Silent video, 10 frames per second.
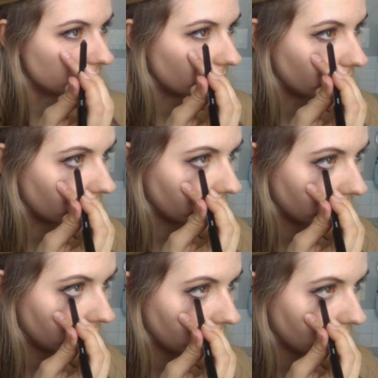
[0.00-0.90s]
the
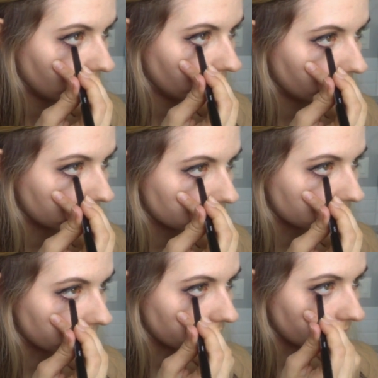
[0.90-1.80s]
pencil
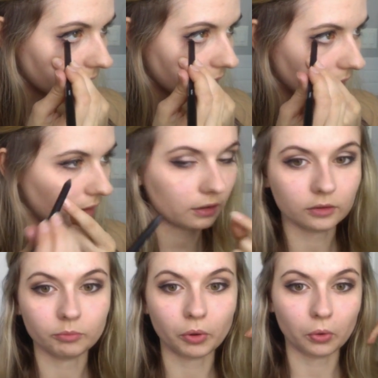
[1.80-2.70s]
like that
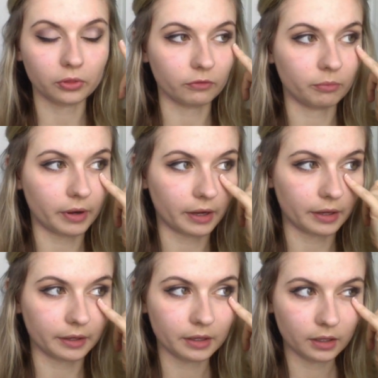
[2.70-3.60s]
on both of
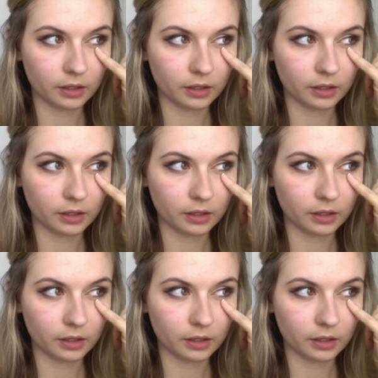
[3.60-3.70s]
my